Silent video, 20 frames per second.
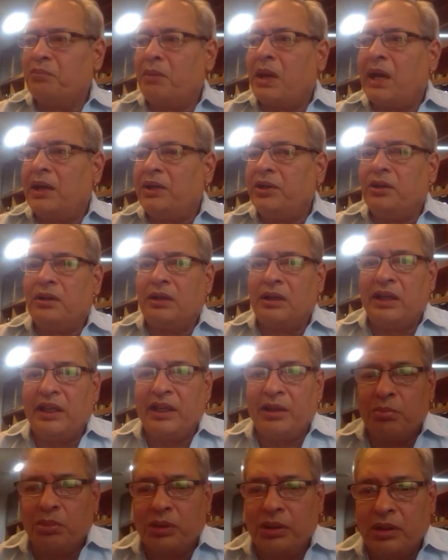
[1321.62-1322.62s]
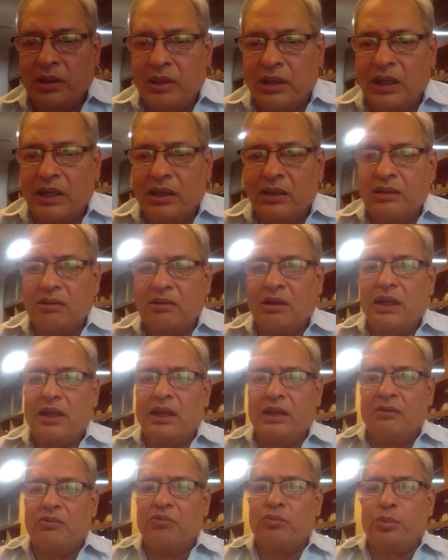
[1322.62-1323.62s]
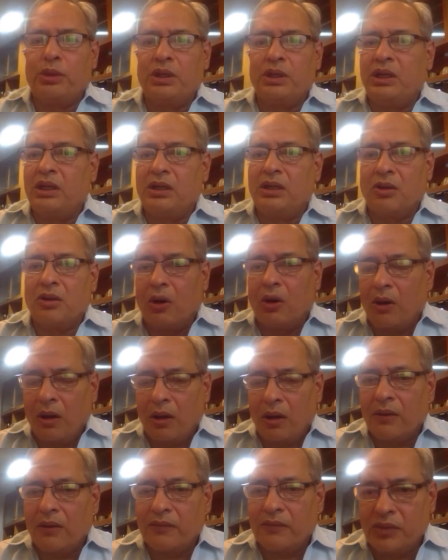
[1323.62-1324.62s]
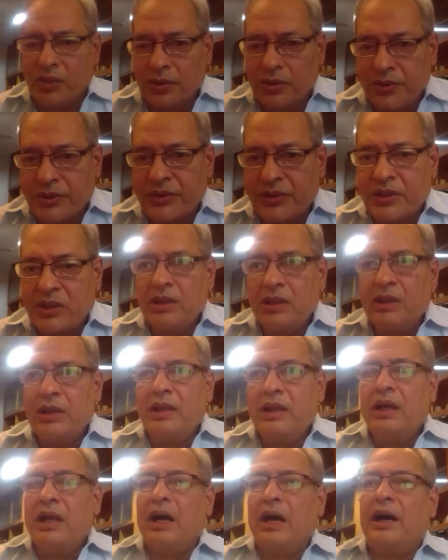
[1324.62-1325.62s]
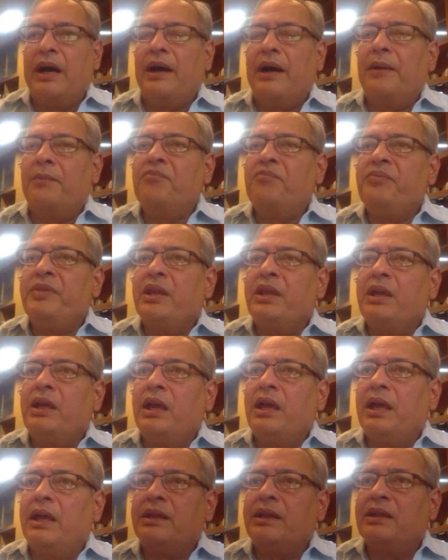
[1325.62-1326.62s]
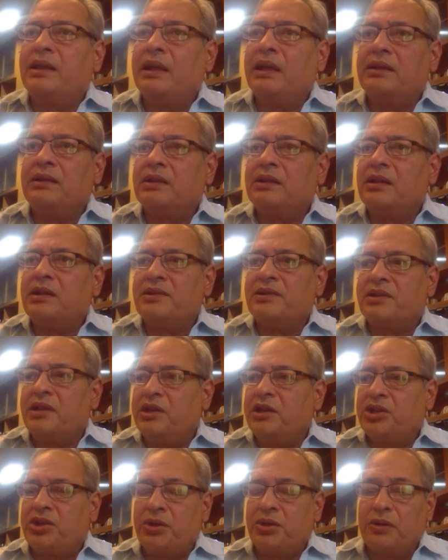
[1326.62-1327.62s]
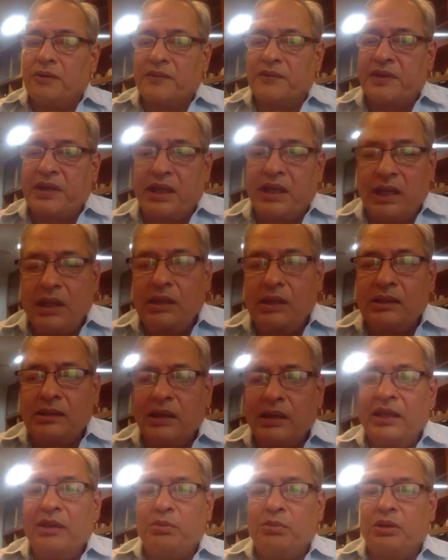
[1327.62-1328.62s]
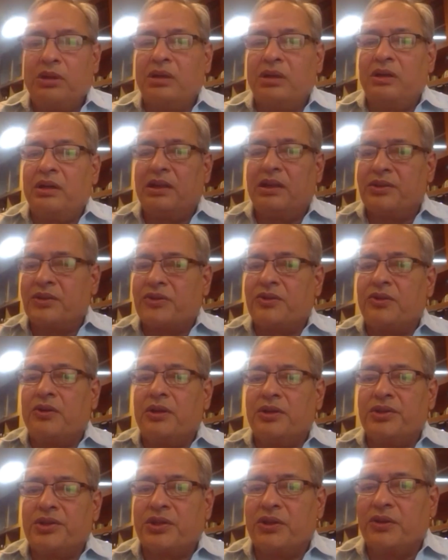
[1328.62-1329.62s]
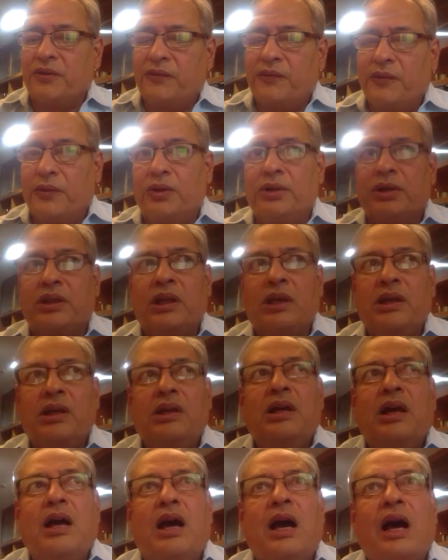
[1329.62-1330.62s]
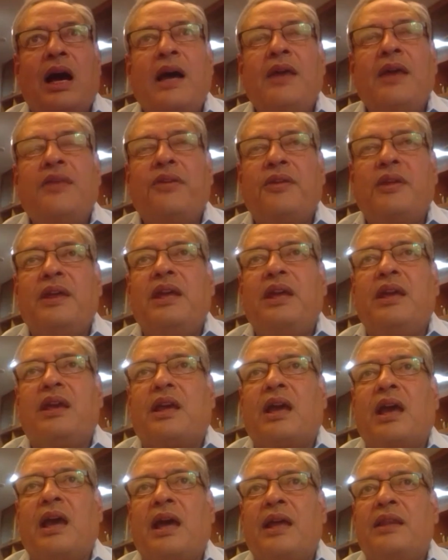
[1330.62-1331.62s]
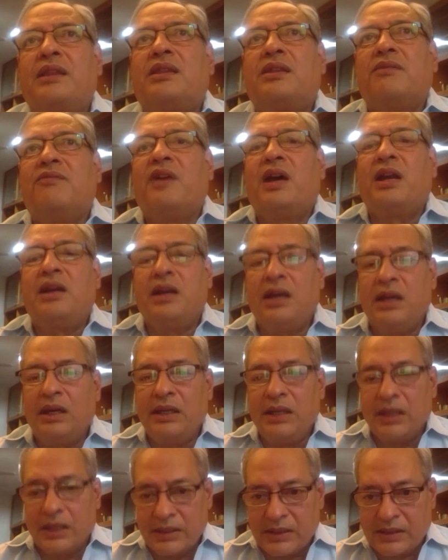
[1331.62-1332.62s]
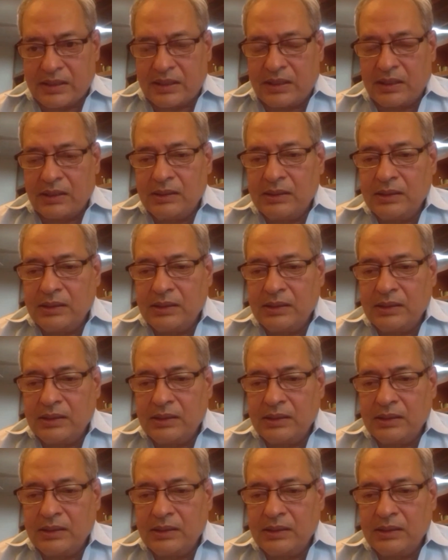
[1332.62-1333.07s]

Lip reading: manual labor, and we need all of those. And then there is the issue of skilled labor and so on and so forth. I think at the very least,